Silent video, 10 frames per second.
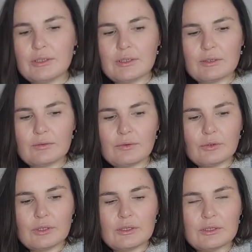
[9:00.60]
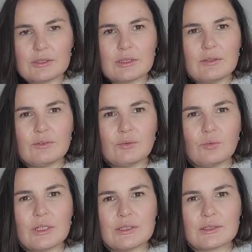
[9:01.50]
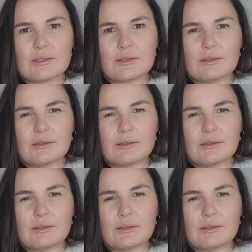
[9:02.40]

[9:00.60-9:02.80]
did for the Stephen West